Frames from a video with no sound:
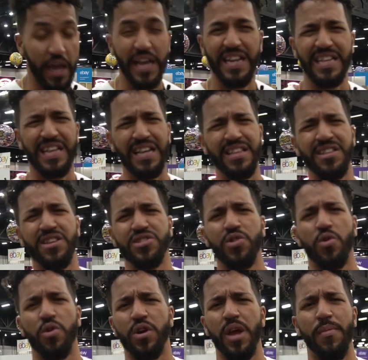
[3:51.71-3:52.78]
I think the
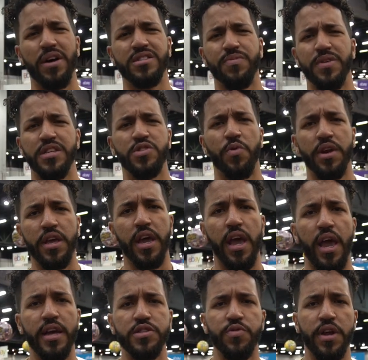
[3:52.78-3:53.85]
total came out to be
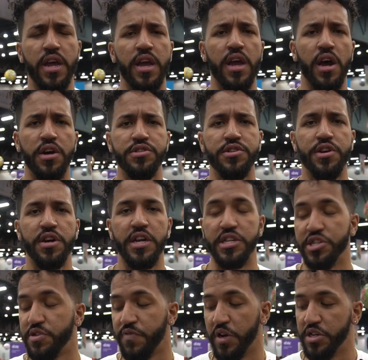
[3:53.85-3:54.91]
2800 He
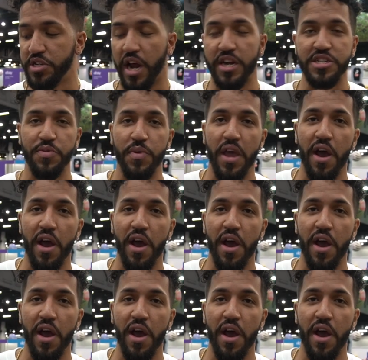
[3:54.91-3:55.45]
just finished cashing me